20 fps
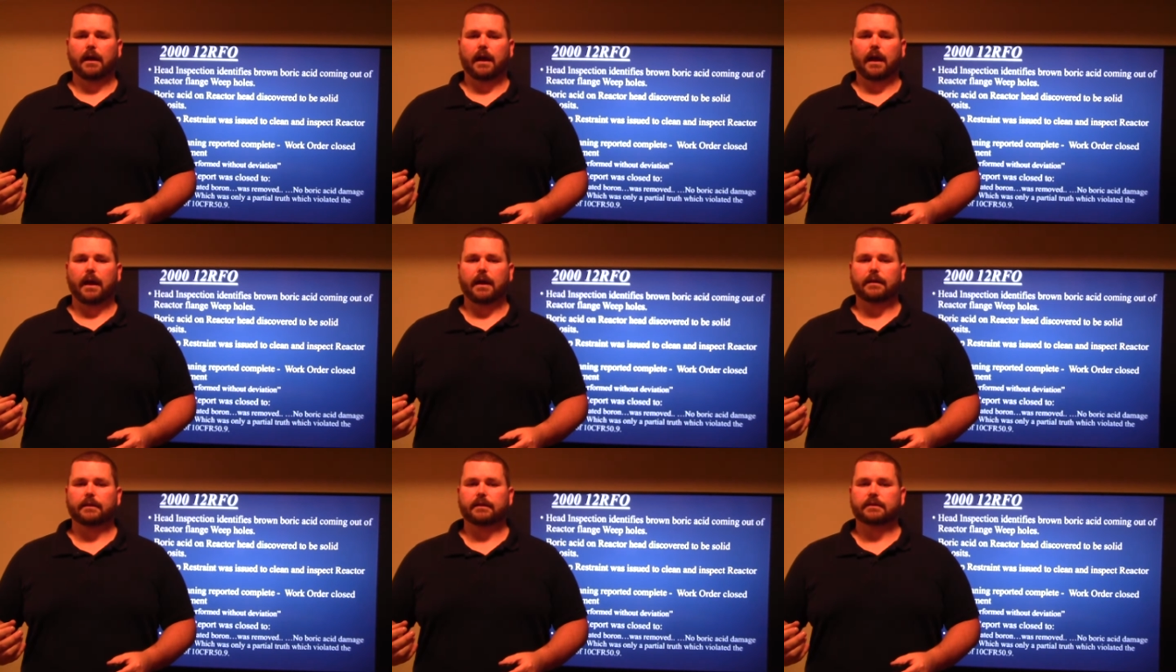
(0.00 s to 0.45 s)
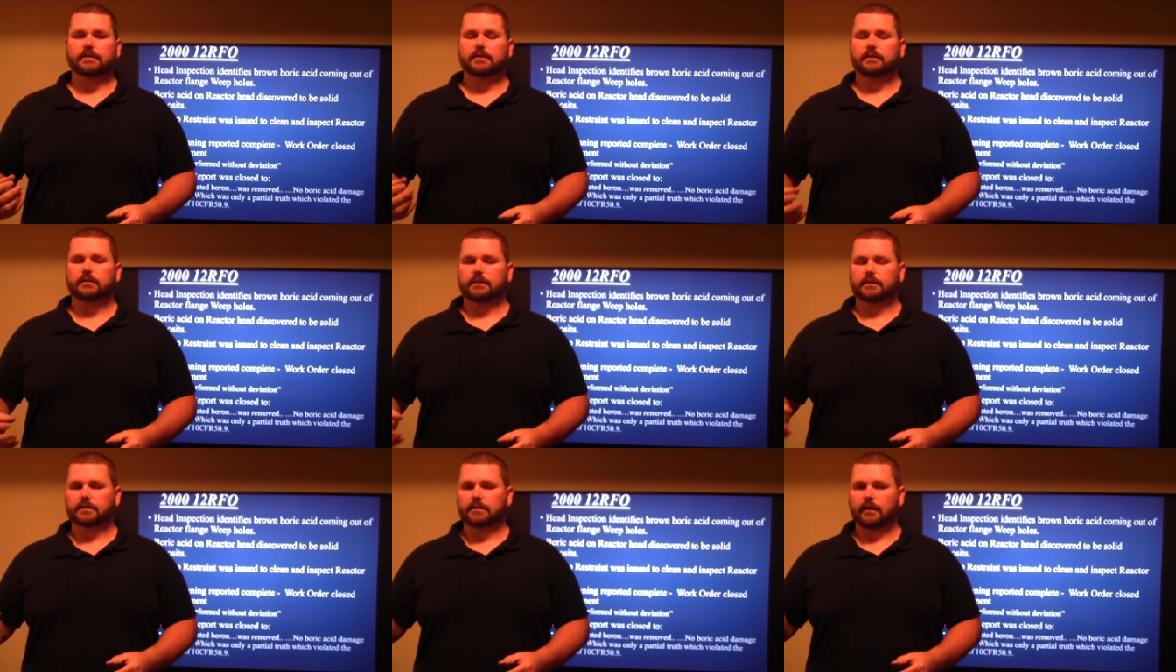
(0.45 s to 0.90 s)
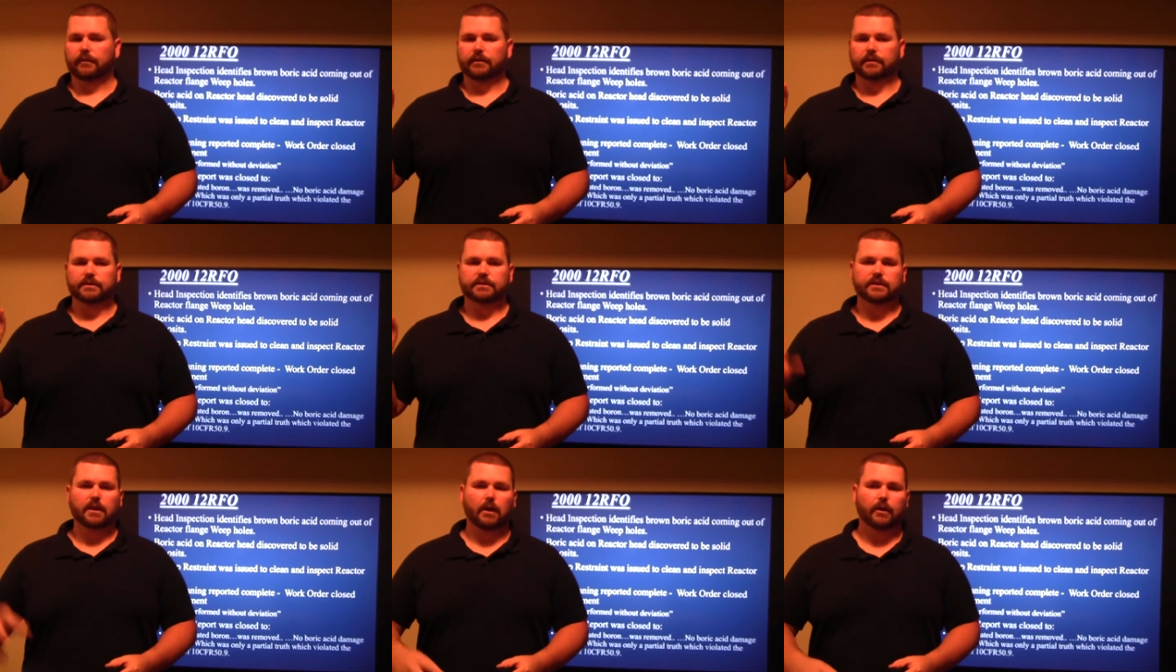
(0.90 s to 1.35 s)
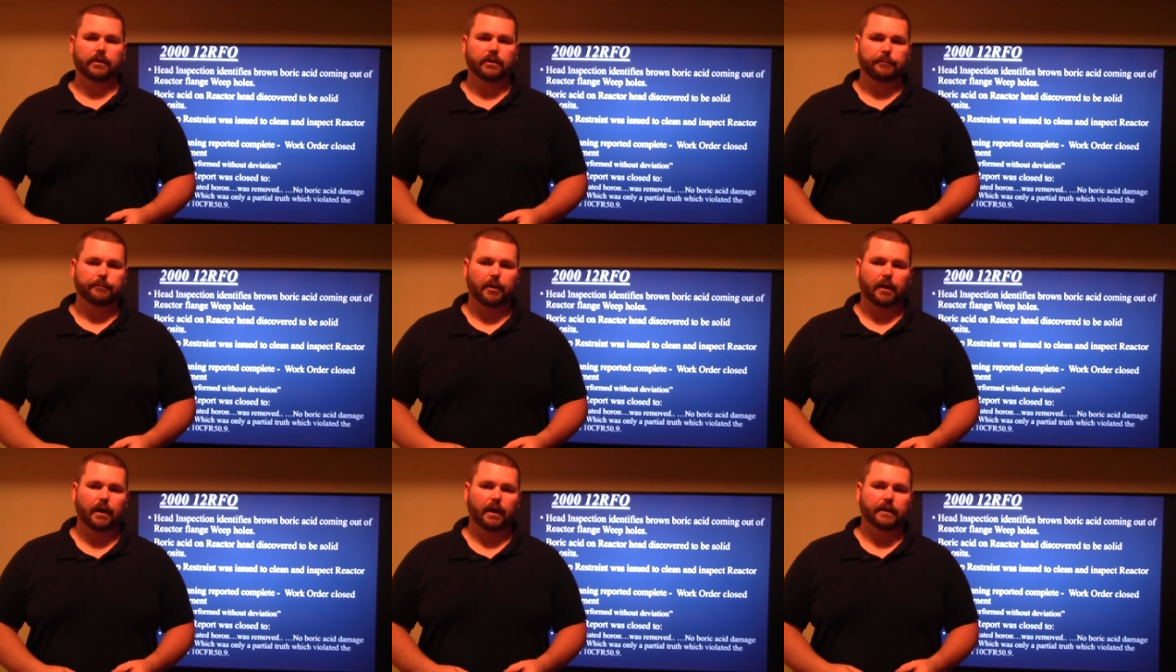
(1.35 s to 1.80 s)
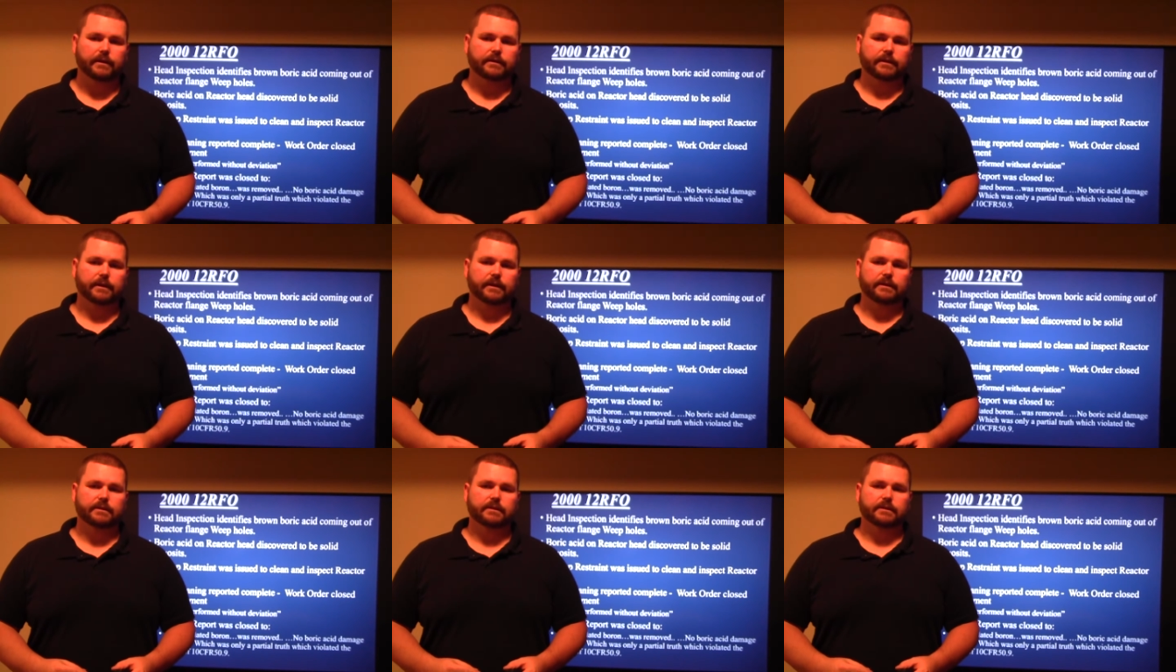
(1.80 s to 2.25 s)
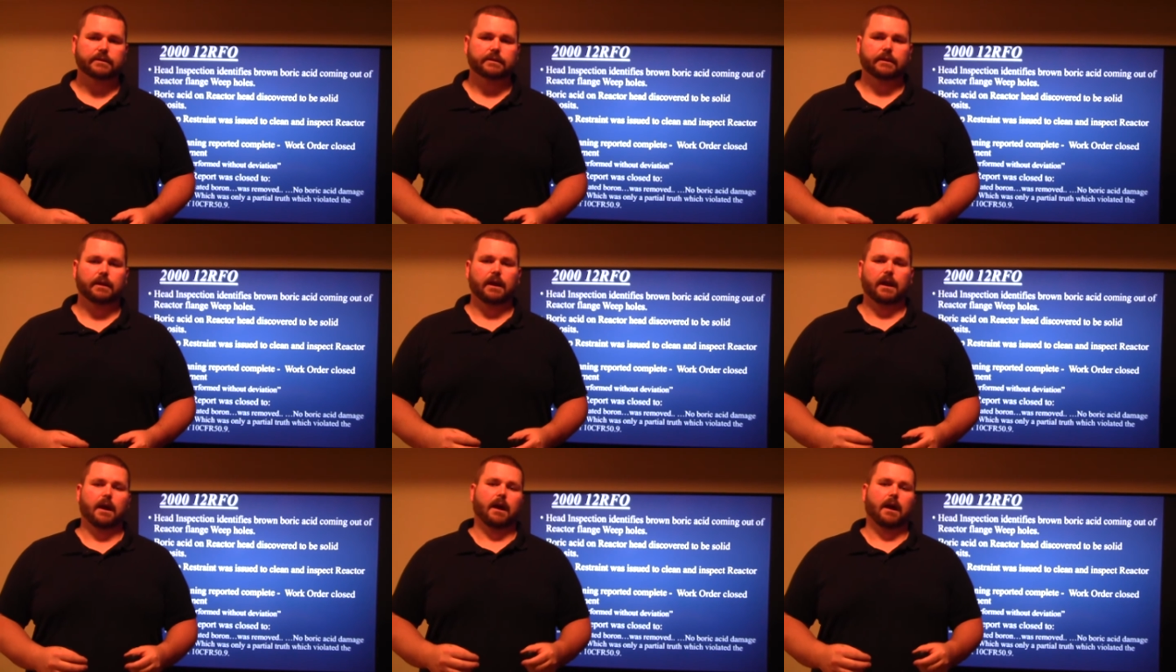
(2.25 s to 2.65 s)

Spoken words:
And they discovered solid deposits.